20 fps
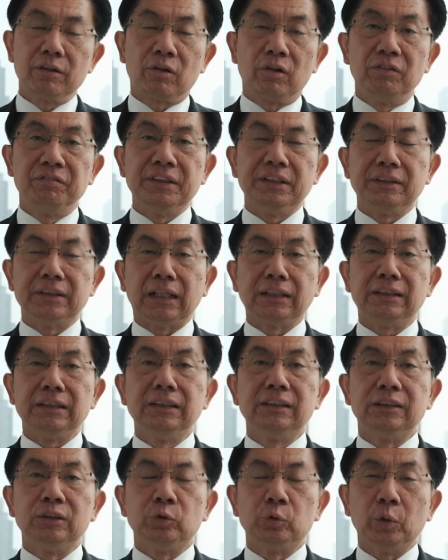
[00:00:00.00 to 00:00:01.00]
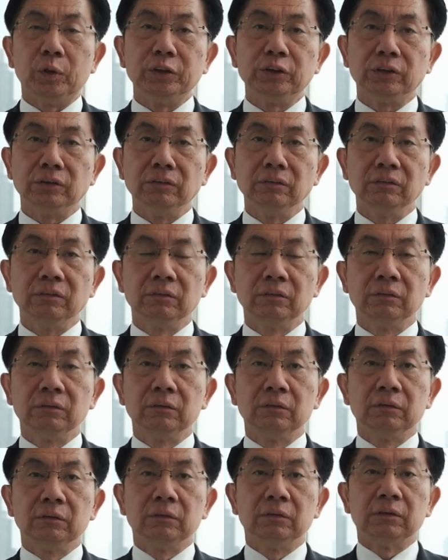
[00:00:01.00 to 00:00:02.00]
COVID-19 situation,
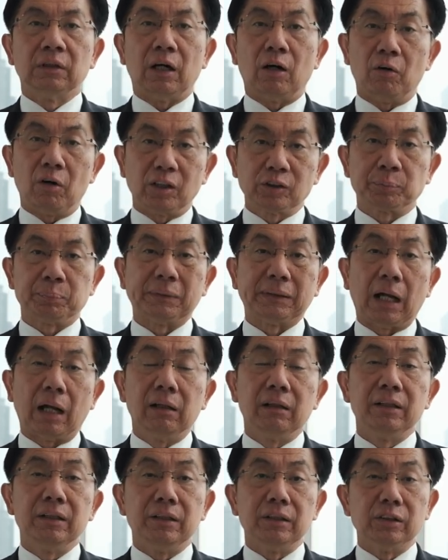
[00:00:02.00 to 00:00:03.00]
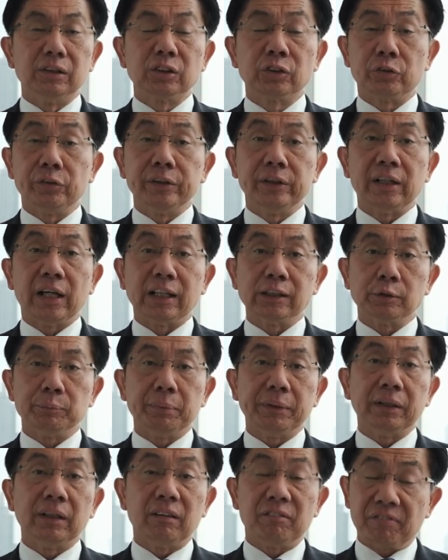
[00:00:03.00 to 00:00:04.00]
our hospitality industry has
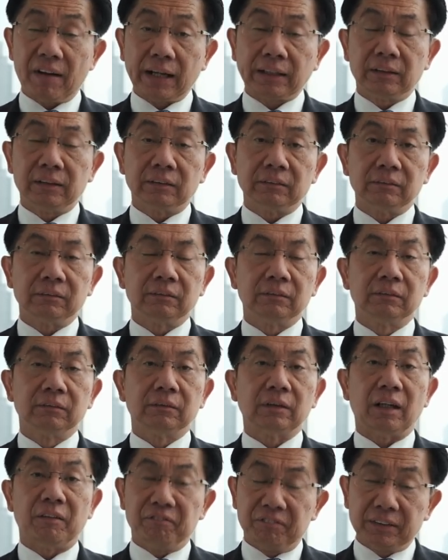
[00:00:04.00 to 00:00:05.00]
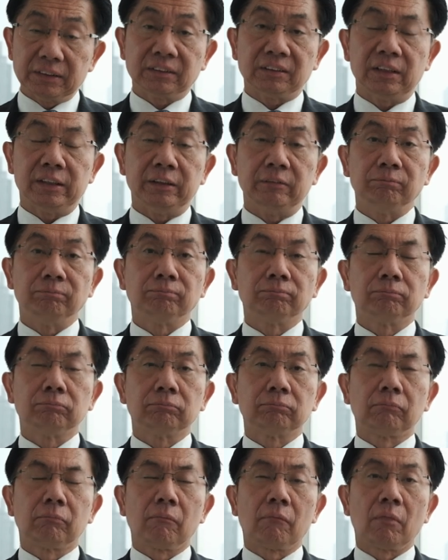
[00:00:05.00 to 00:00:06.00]
been affected adversely.
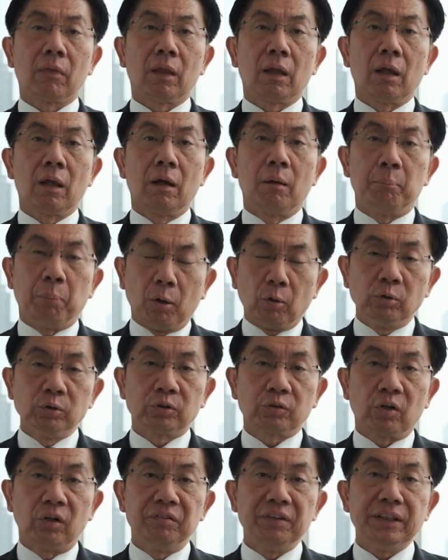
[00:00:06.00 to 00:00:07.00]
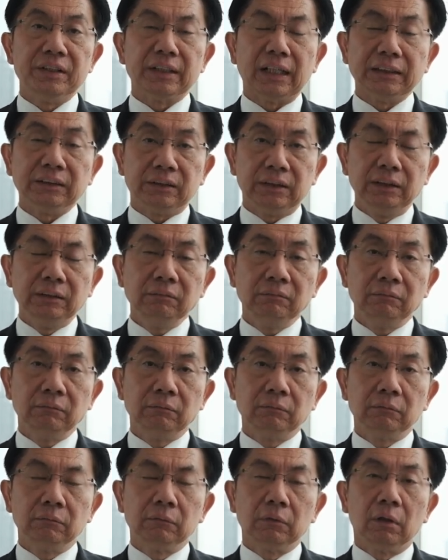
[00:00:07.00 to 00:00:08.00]
Post-COVID-19,
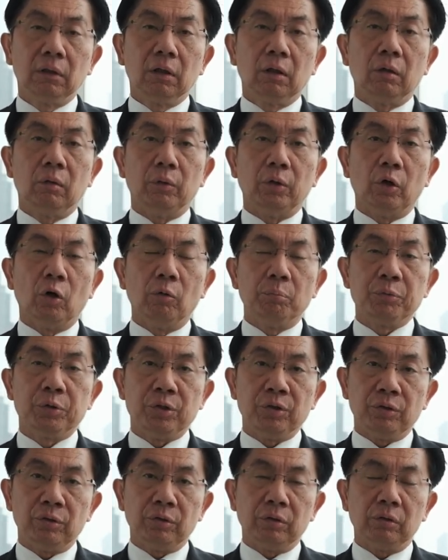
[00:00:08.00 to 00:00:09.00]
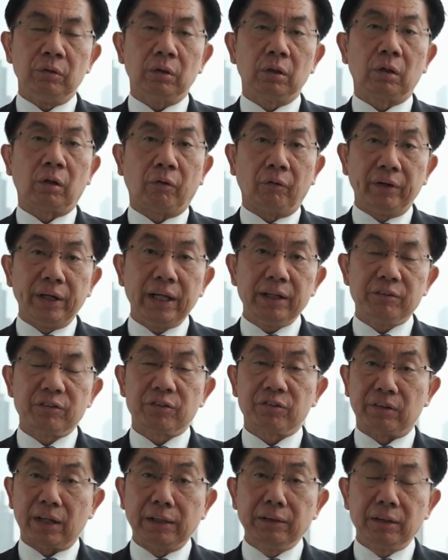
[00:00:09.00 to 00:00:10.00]
we hope to create
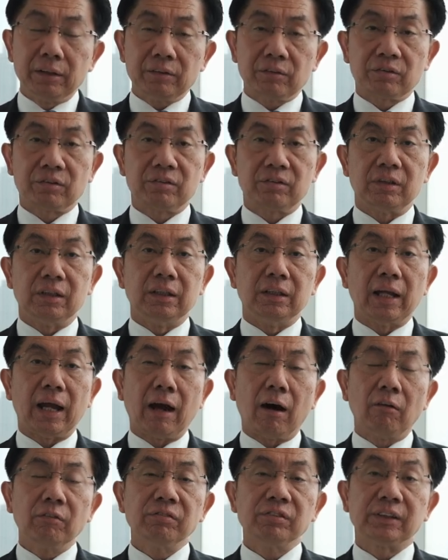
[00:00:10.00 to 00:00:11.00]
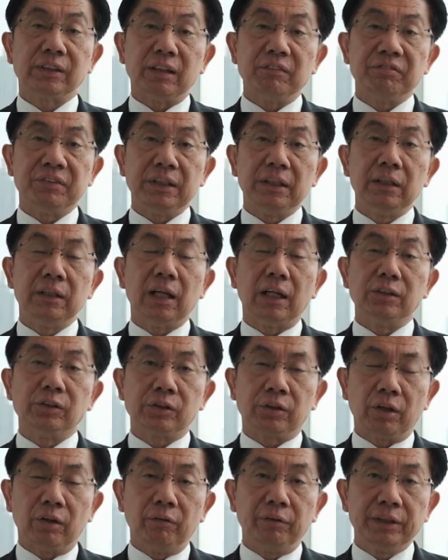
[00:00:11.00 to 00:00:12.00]
standards in health, safety and
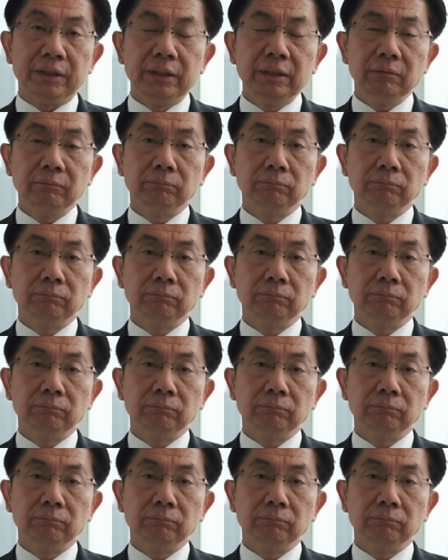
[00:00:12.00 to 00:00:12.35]
security